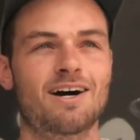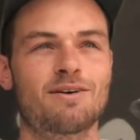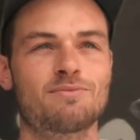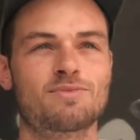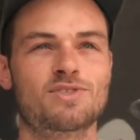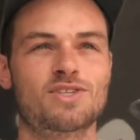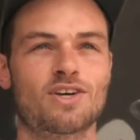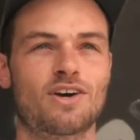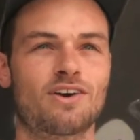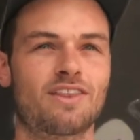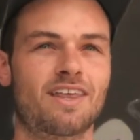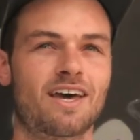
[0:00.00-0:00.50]

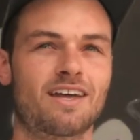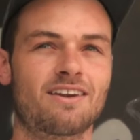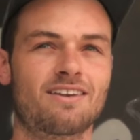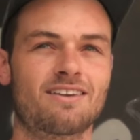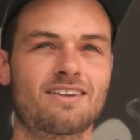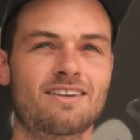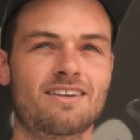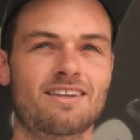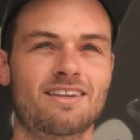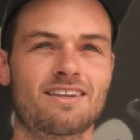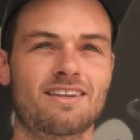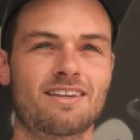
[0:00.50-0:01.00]
so
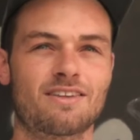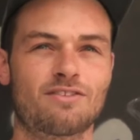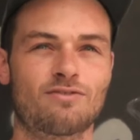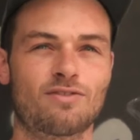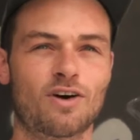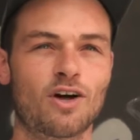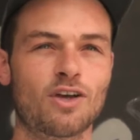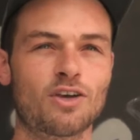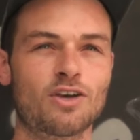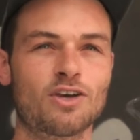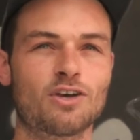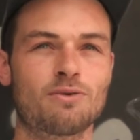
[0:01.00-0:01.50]
that the
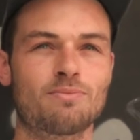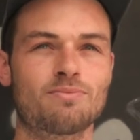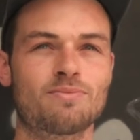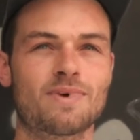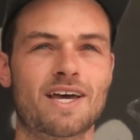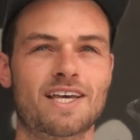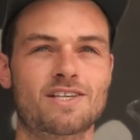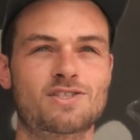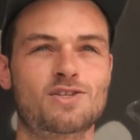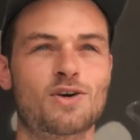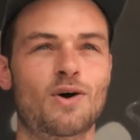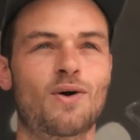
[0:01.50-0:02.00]
volume
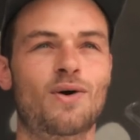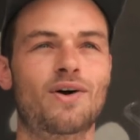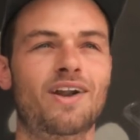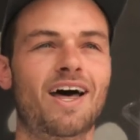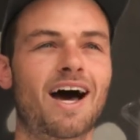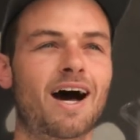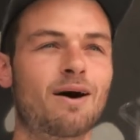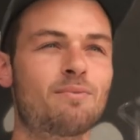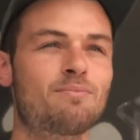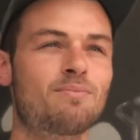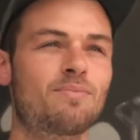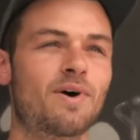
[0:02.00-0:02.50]
has gone
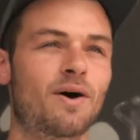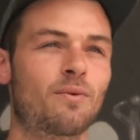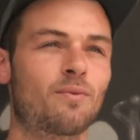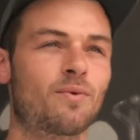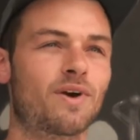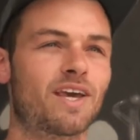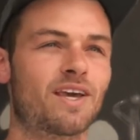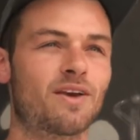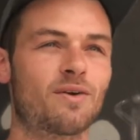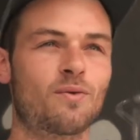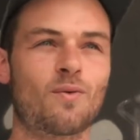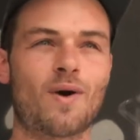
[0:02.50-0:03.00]
up, but
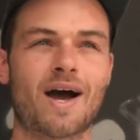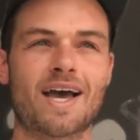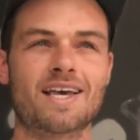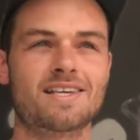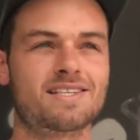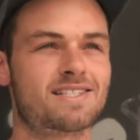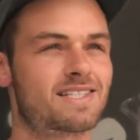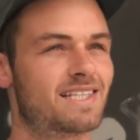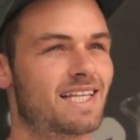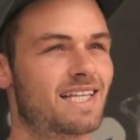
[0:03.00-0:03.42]
we waste